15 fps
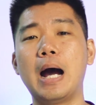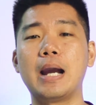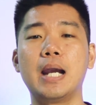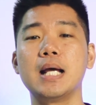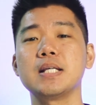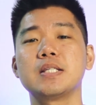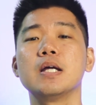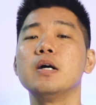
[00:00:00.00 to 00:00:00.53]

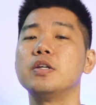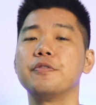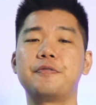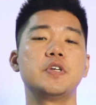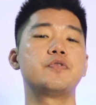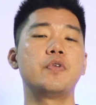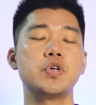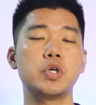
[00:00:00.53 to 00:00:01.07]
unless the
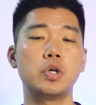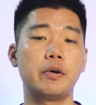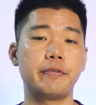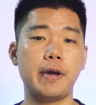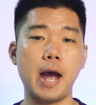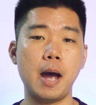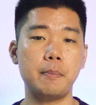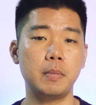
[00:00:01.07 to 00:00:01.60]
first version of
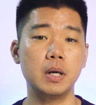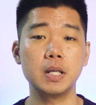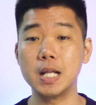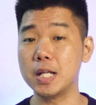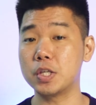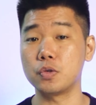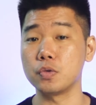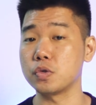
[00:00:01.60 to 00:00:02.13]
your app
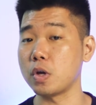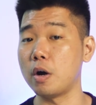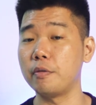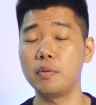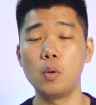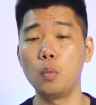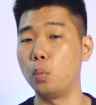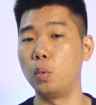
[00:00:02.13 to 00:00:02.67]
needs to solve
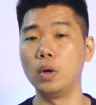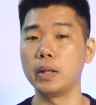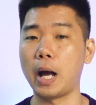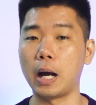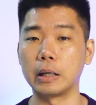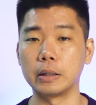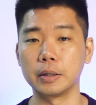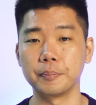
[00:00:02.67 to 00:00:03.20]
world
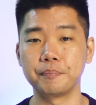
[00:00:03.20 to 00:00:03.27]
hunger,